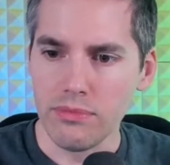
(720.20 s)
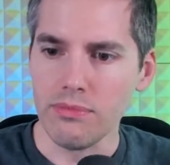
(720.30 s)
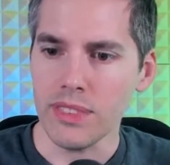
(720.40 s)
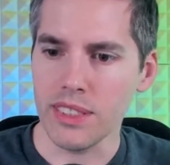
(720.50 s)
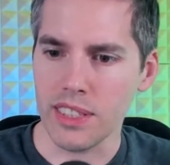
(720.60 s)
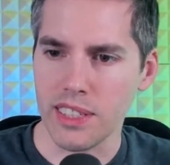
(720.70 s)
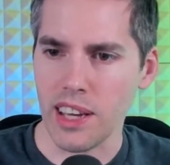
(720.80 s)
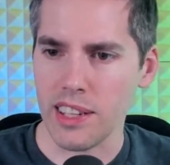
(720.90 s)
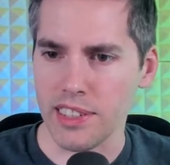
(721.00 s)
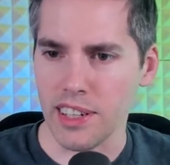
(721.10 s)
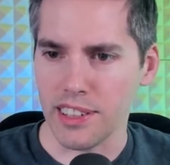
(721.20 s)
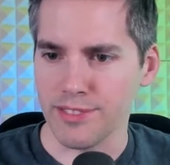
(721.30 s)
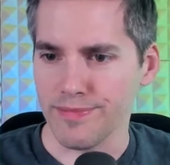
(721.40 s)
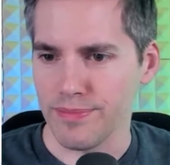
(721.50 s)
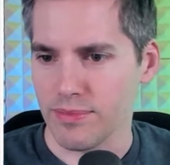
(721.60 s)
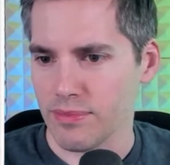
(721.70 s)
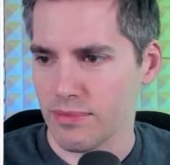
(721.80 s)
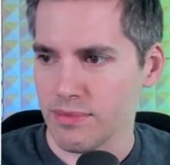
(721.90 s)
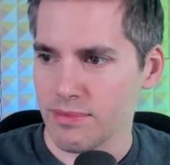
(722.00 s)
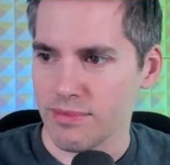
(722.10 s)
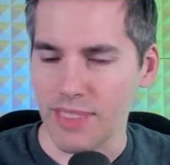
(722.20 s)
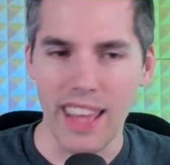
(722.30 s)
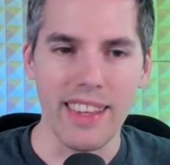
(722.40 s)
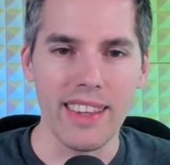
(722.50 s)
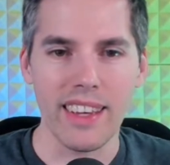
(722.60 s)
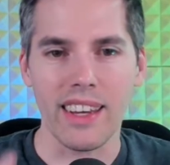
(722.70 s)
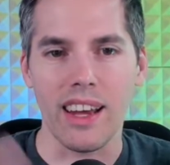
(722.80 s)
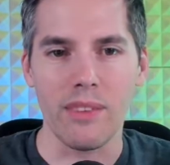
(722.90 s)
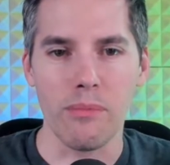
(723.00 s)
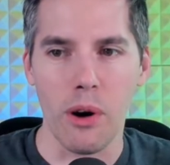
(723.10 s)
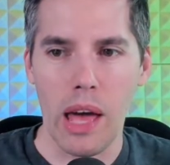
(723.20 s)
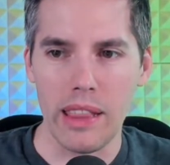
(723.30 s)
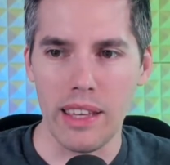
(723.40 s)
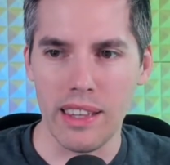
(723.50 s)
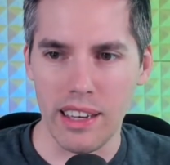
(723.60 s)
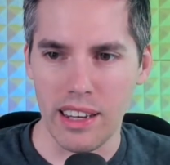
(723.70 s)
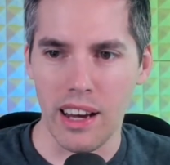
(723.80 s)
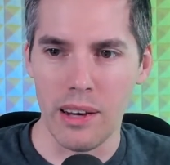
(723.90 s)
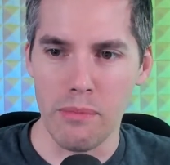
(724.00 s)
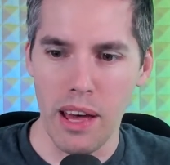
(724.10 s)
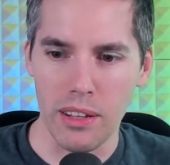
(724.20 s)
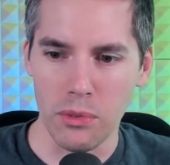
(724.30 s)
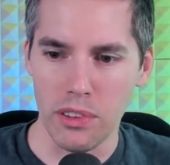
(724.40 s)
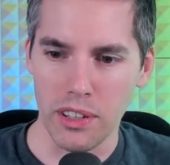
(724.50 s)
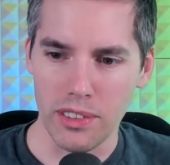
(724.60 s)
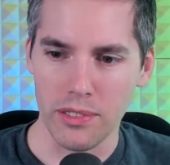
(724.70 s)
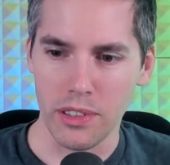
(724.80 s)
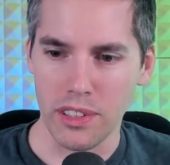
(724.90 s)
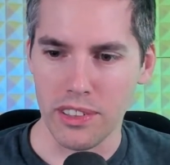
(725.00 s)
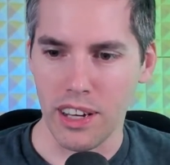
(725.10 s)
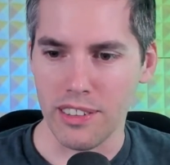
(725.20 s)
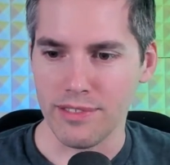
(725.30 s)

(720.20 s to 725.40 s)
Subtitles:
It's disgusting. And then they can unmeld when they're done.